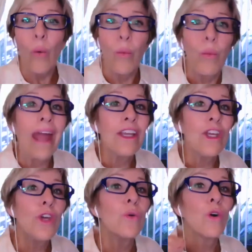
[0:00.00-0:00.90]
When
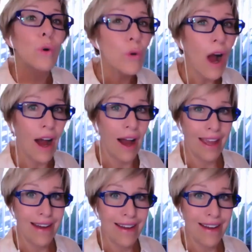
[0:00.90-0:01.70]
you cry,